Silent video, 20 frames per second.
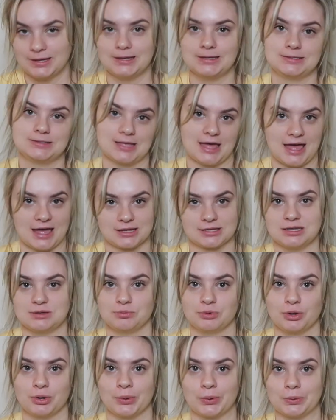is acne
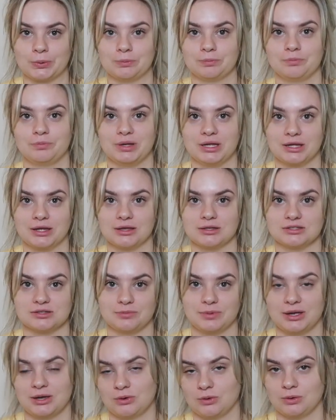prone because
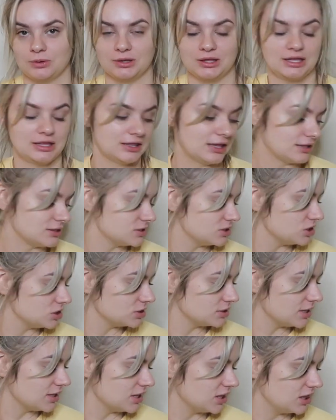apparently that's
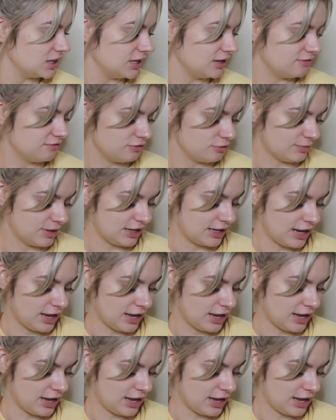just like a thing for me